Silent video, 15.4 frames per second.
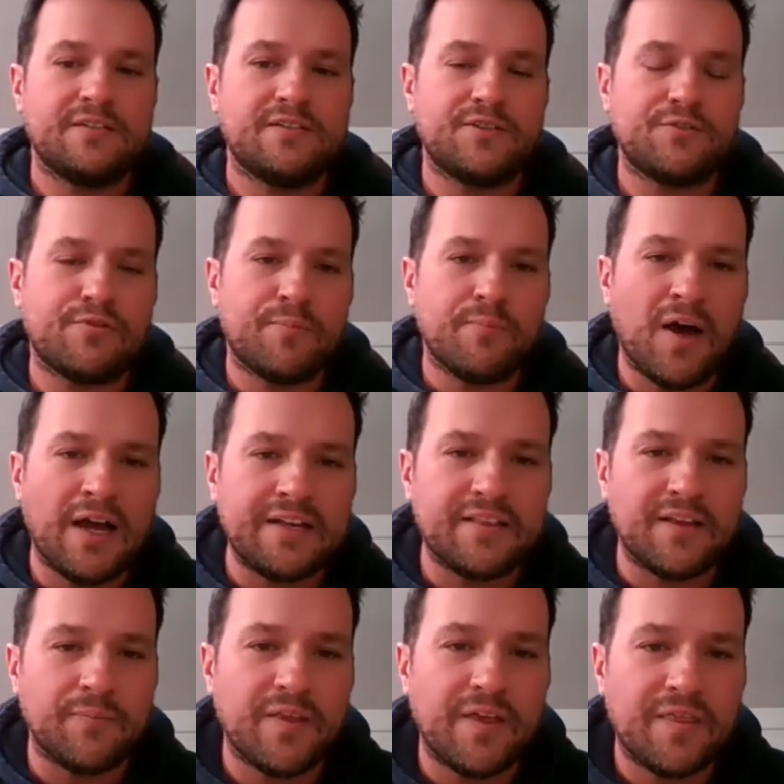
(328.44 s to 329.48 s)
to
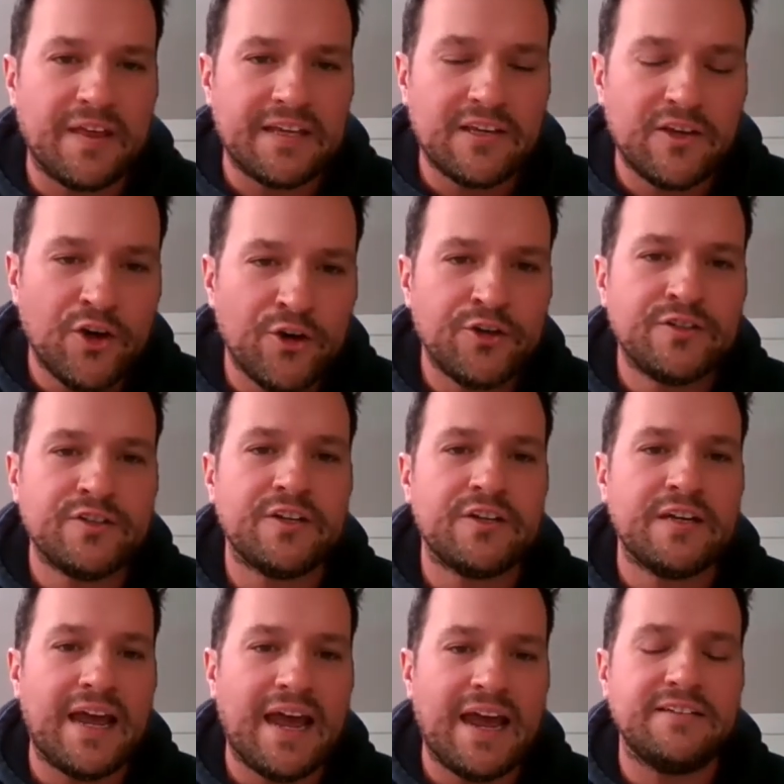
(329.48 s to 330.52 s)
remind them that they
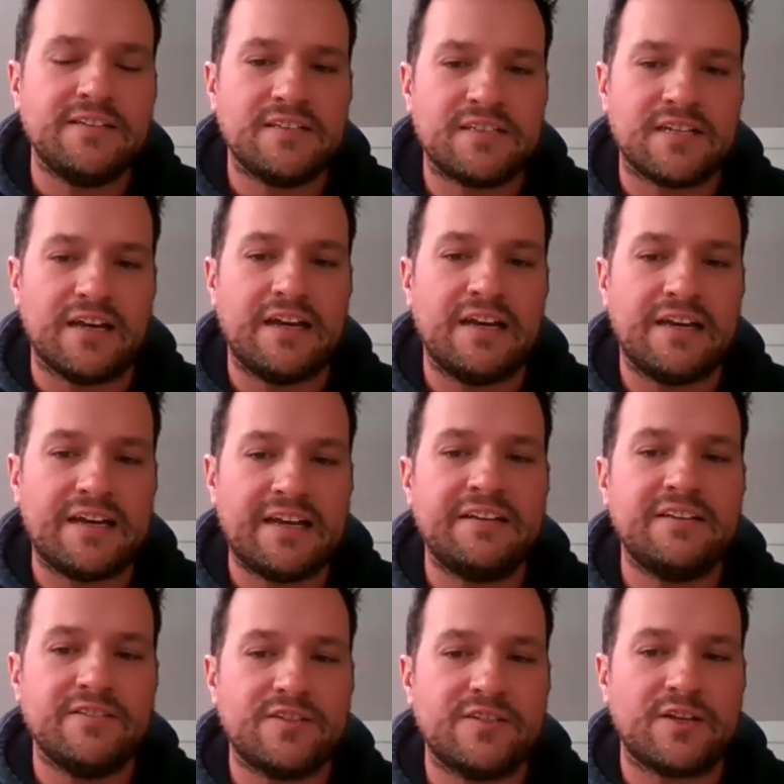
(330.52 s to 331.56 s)
couldn't enter
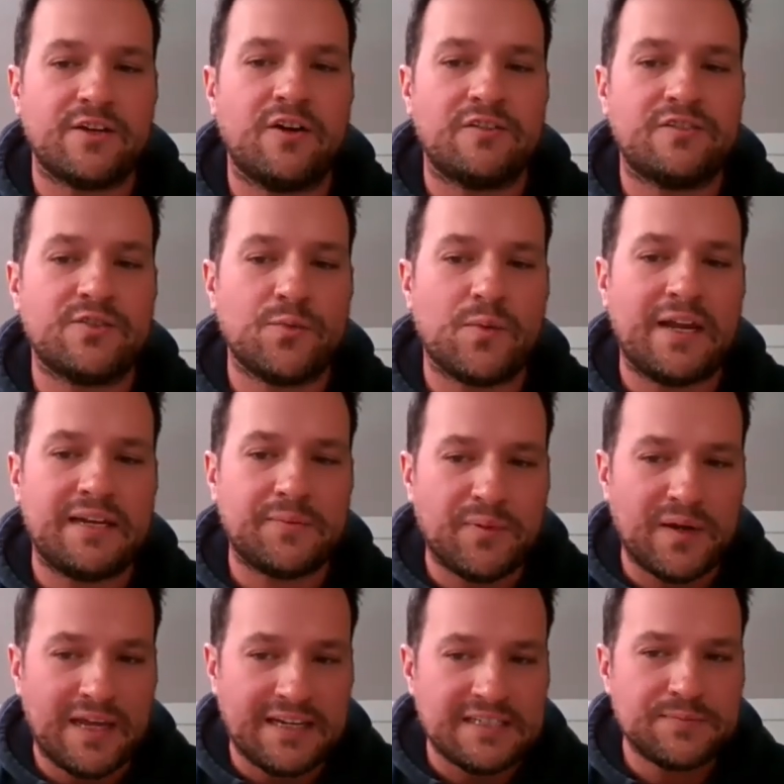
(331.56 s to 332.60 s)
into God's dwelling
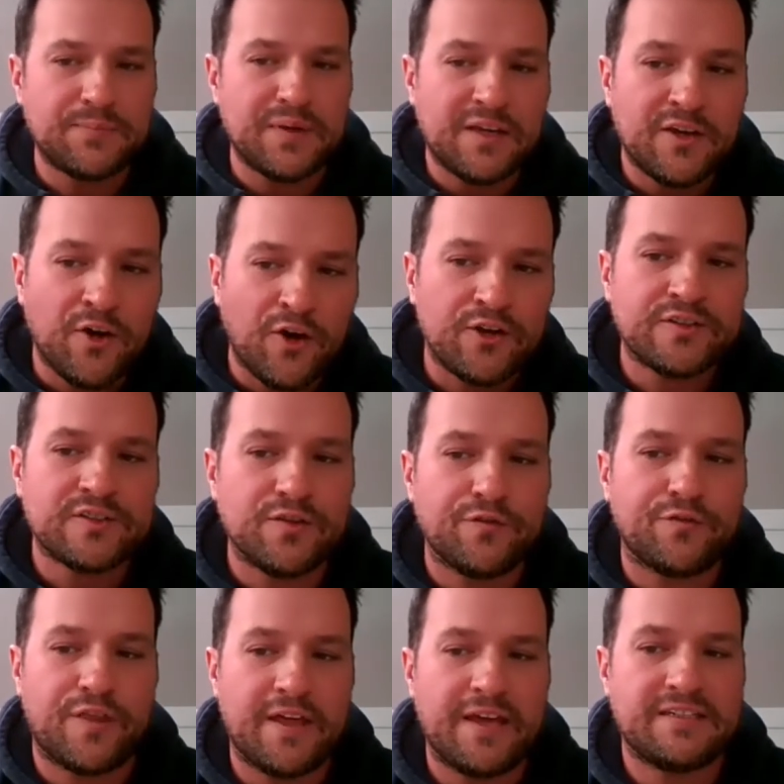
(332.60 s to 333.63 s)
place because
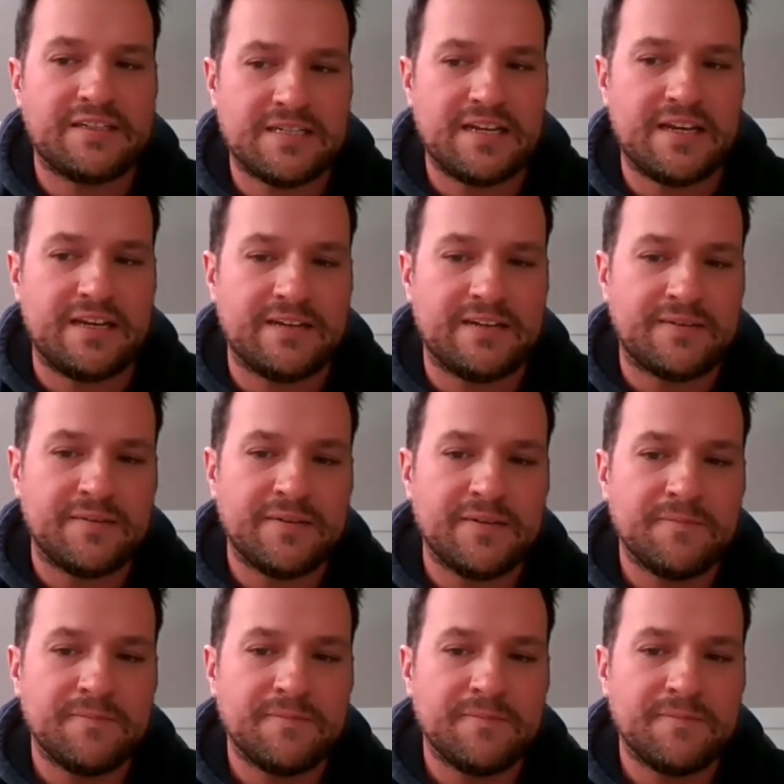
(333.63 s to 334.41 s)
of their sin.